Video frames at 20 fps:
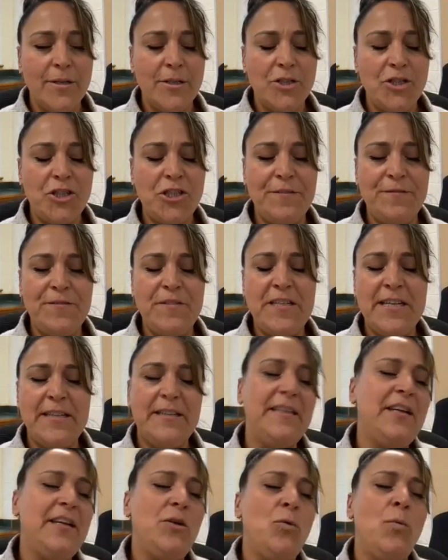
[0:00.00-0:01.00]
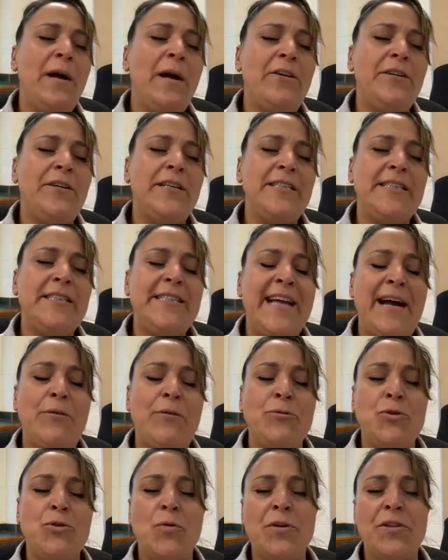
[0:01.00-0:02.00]
shifting the awareness
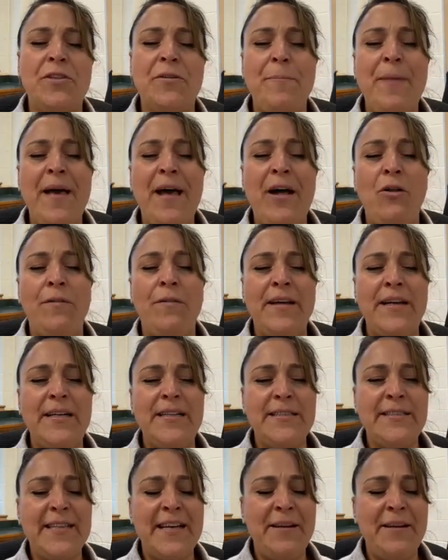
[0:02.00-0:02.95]
down toward the pelvis